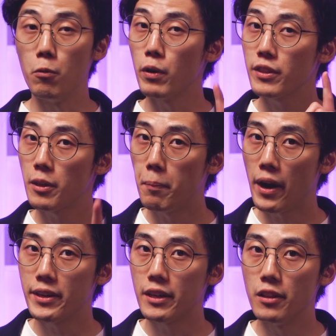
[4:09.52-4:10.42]
With the
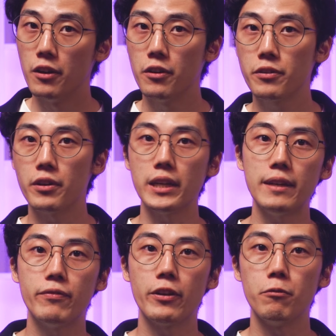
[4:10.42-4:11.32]
body alone, or
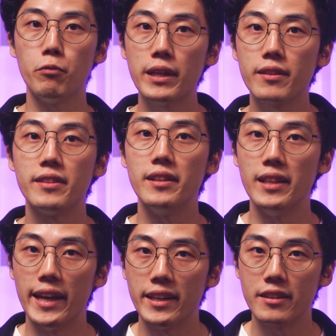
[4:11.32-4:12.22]
even with the
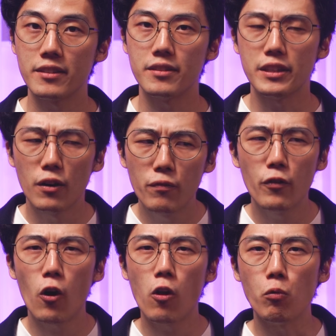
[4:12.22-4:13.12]
lens, the
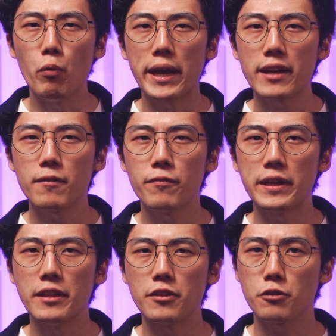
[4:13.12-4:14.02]
overall weight
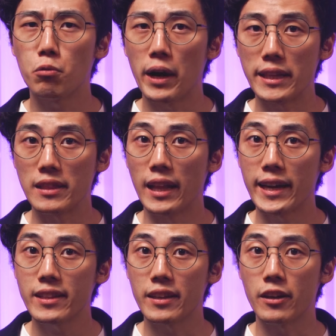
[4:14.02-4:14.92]
feels quite
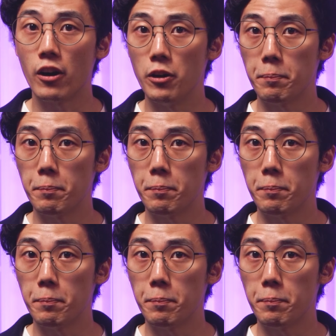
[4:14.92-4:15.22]
light in our